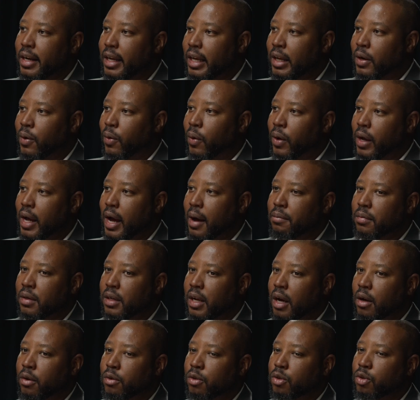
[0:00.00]
it'll come
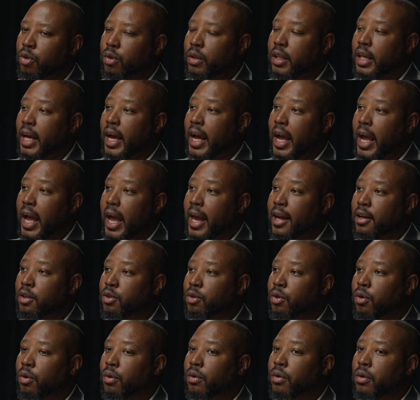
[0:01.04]
down to their
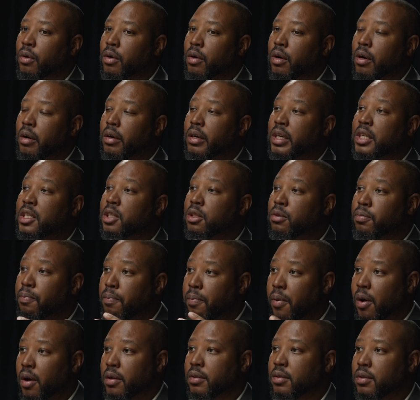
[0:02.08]
actual
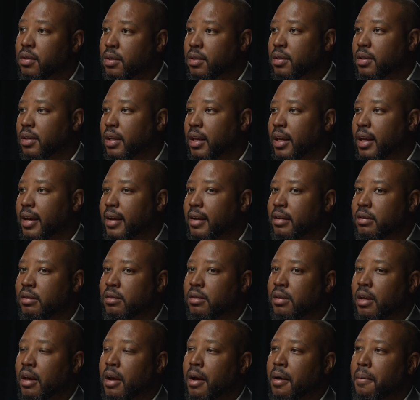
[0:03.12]
response
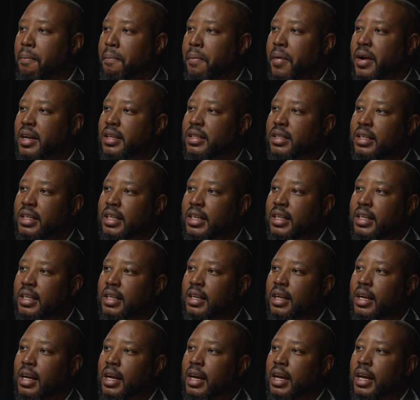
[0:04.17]
as
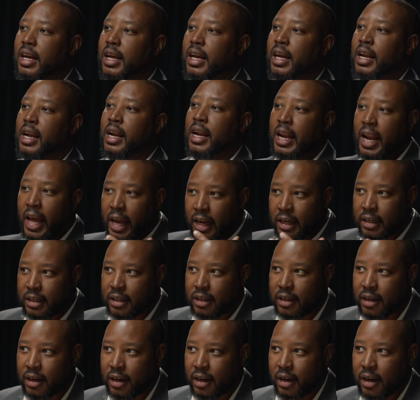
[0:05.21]

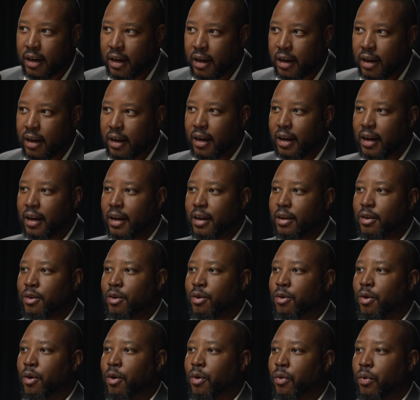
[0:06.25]
president-elect,
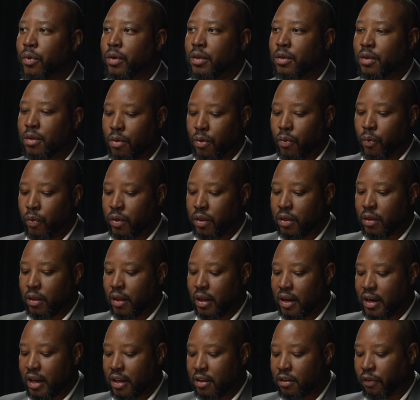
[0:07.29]
with
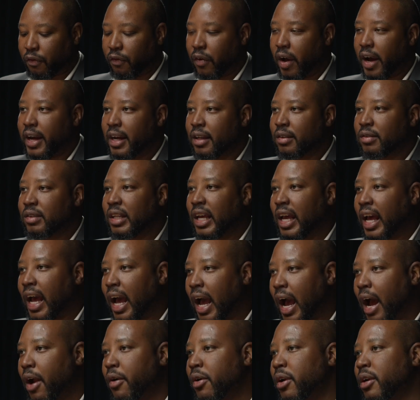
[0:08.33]
in as far as the
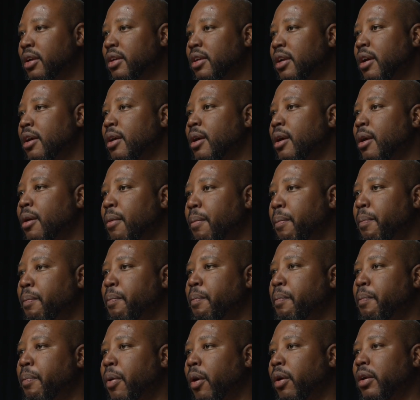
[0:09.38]
current
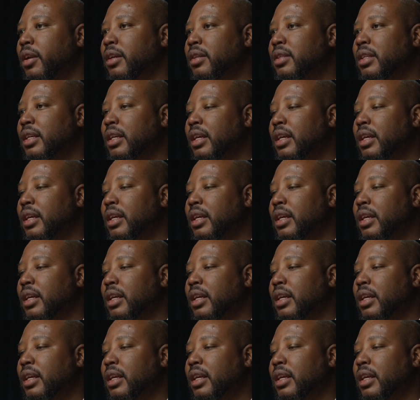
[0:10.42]
policy